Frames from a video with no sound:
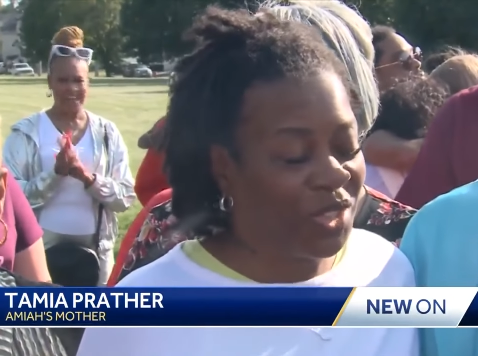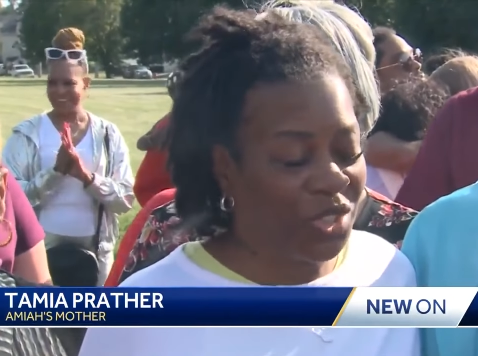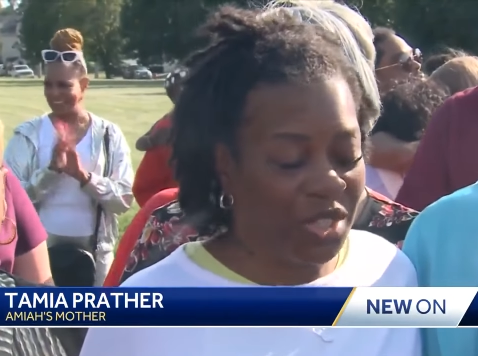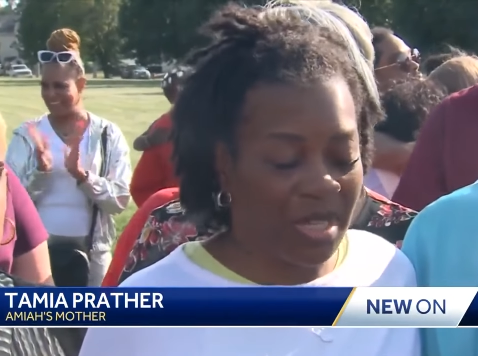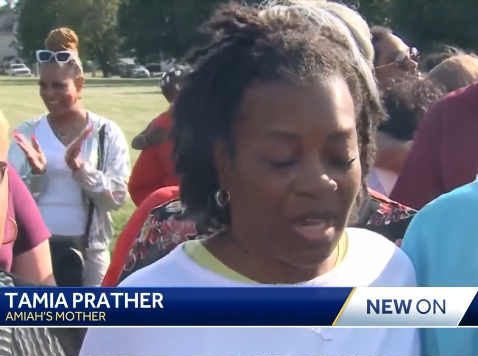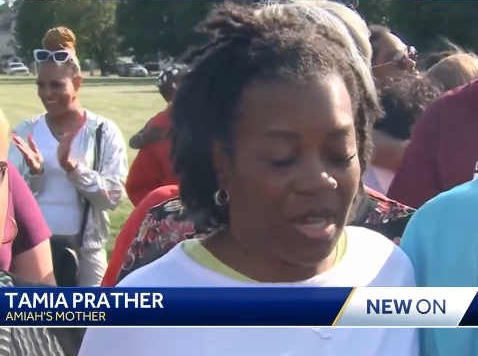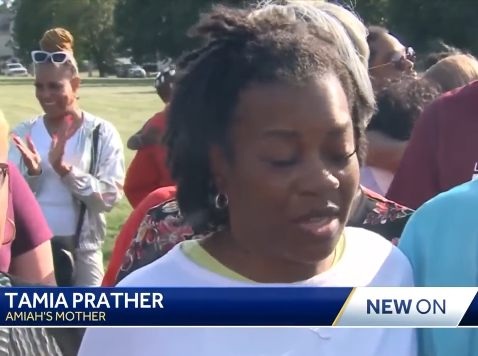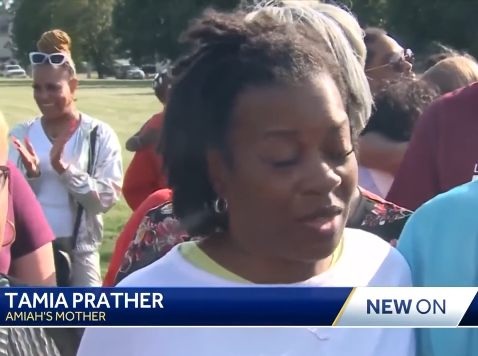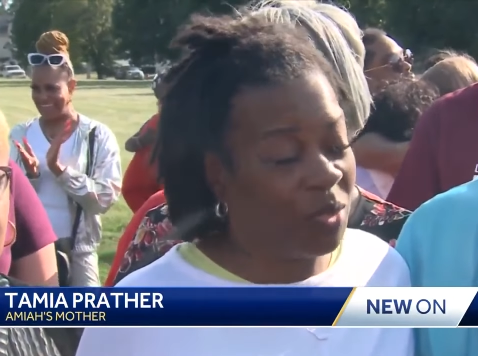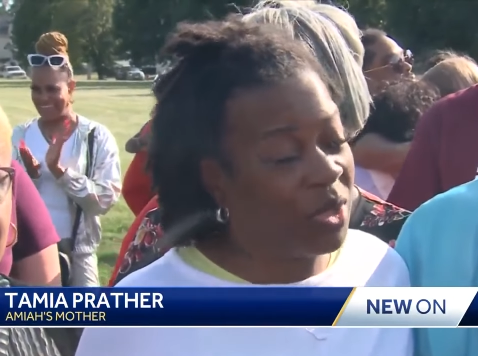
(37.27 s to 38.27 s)
Speaker 1: She
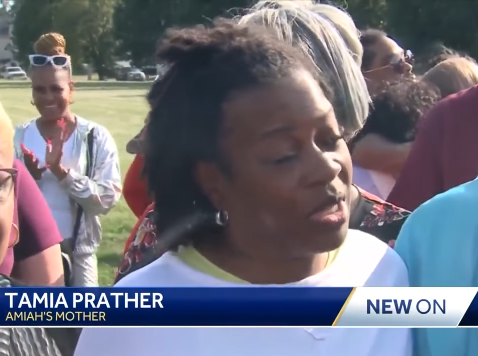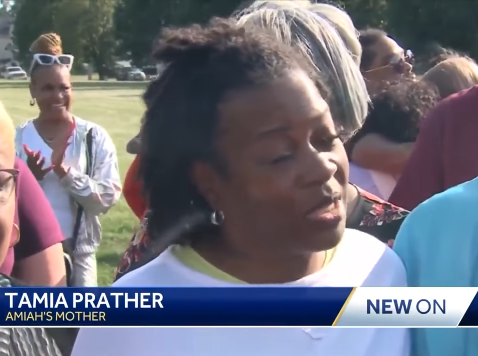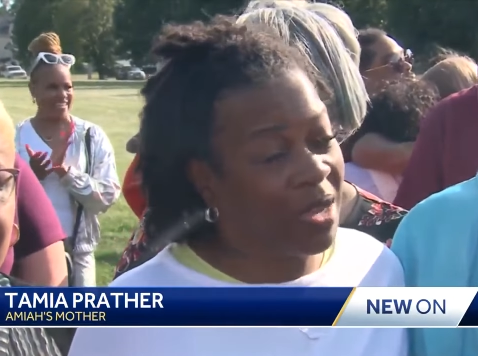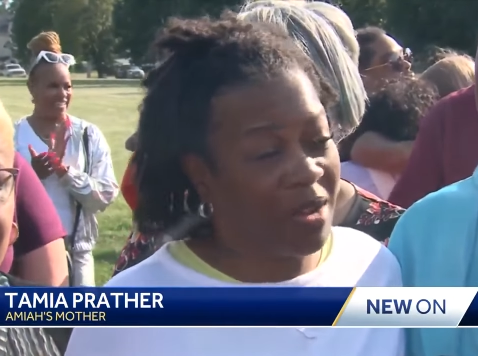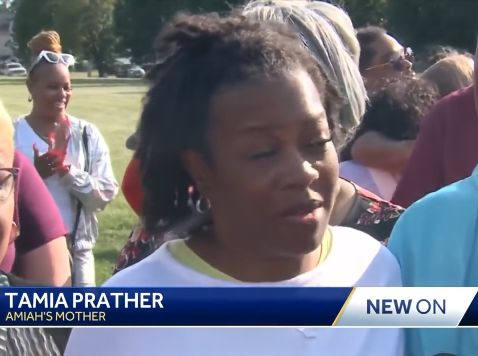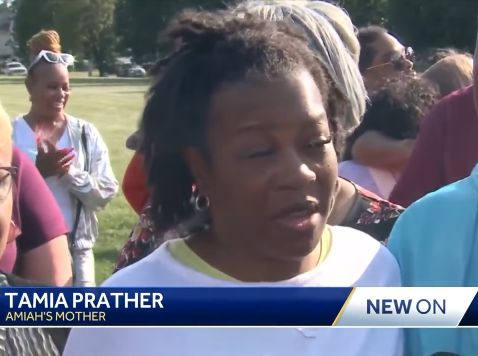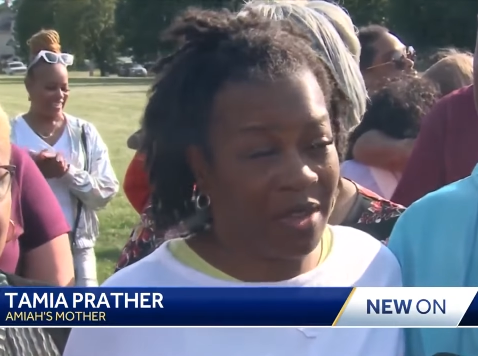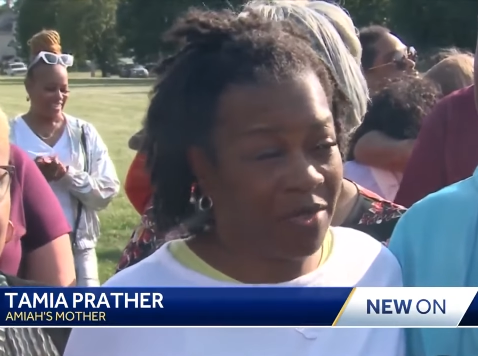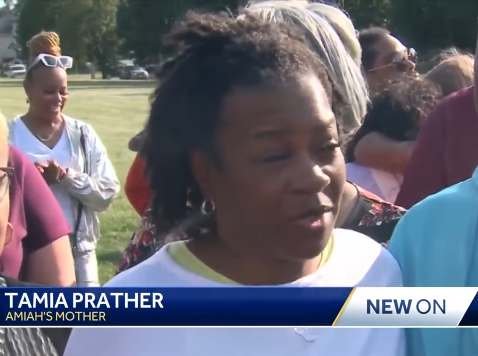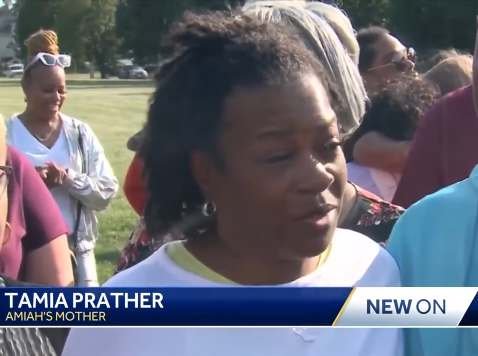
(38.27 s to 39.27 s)
had the biggest heart
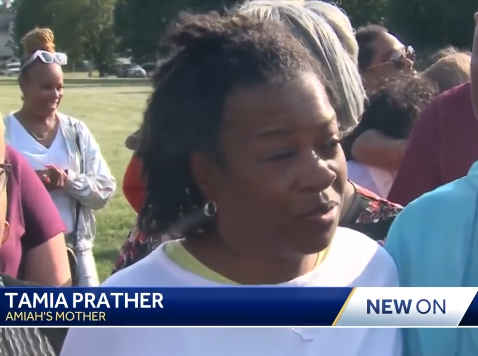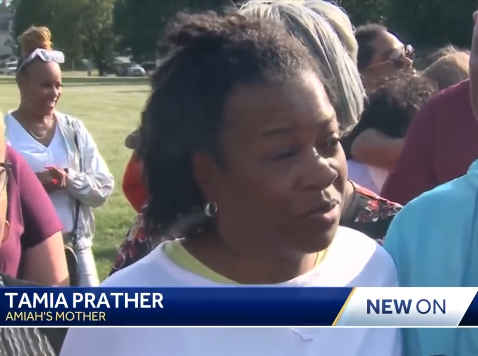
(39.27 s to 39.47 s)
ever.